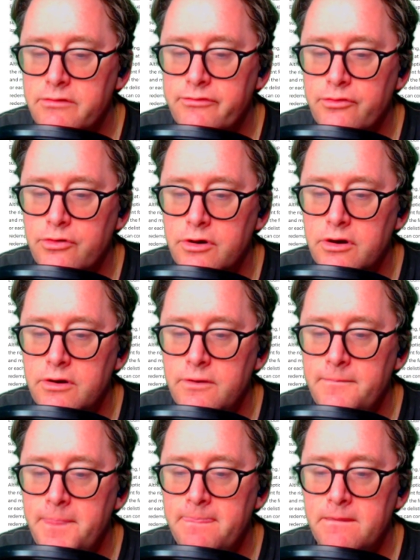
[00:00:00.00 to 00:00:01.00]
for
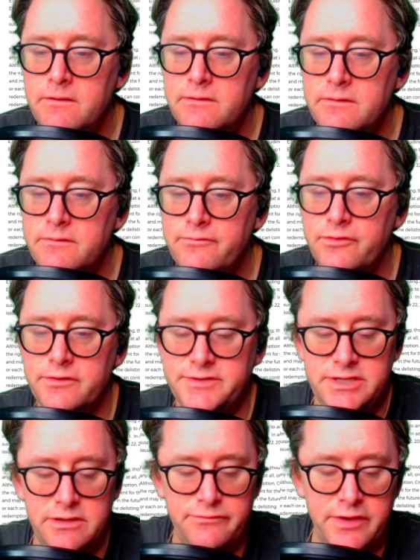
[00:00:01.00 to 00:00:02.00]
for
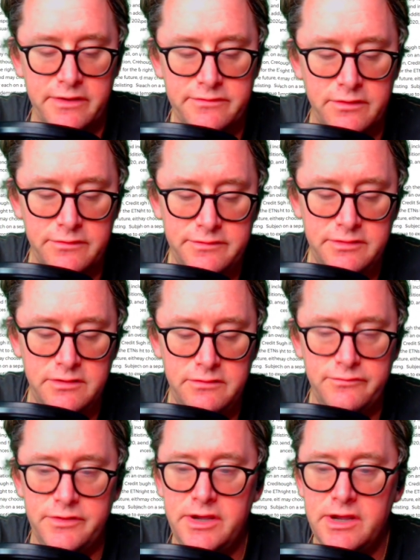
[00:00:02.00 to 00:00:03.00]
TVIX. So
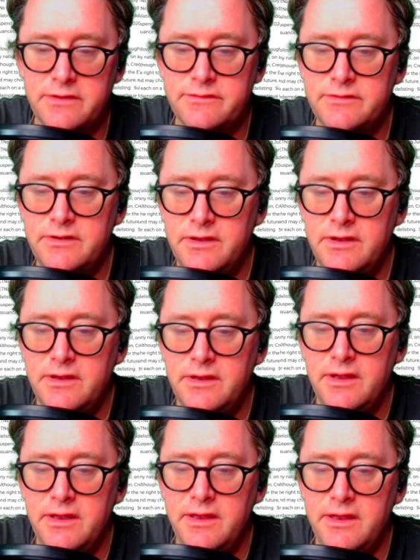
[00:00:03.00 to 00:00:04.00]
TVIX
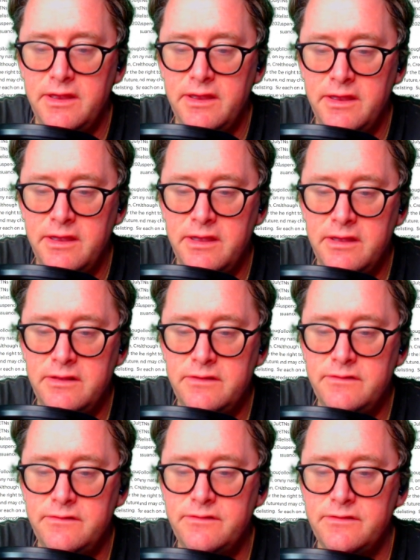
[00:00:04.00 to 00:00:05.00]

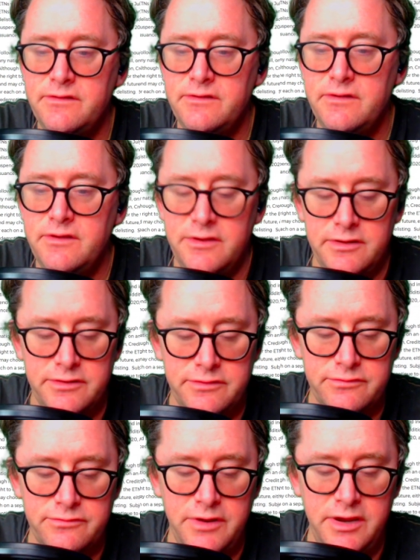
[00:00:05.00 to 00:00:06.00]
ends
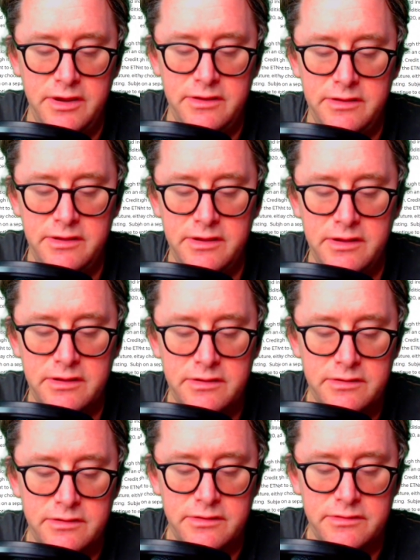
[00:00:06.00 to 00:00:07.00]

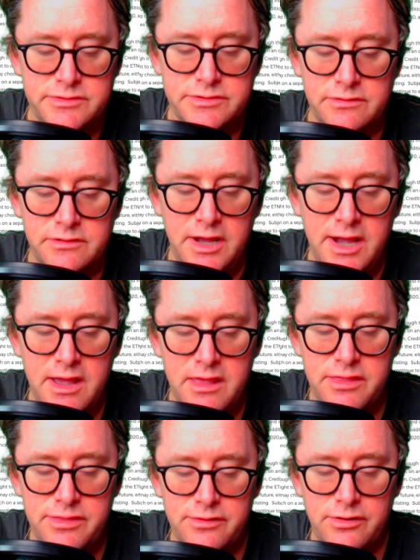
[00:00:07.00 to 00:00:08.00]
trading
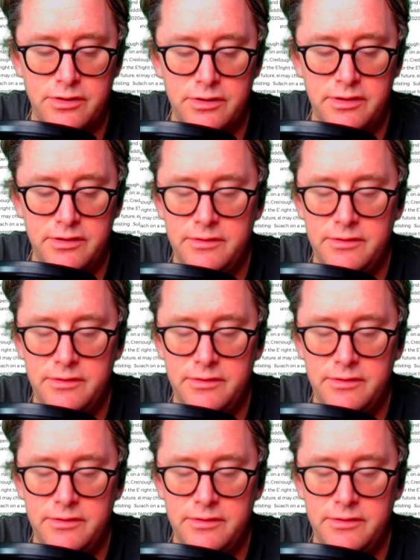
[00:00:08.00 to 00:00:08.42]
July 3rd.